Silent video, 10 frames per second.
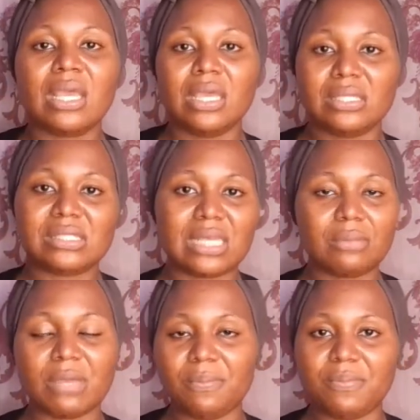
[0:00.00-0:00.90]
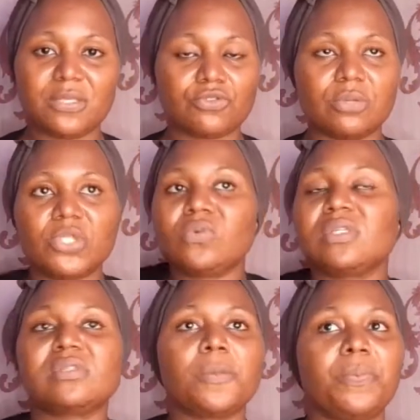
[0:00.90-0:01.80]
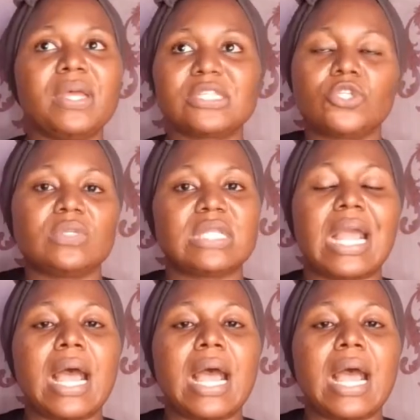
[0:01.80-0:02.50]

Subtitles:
inside my base cream. She was surprised and she was like,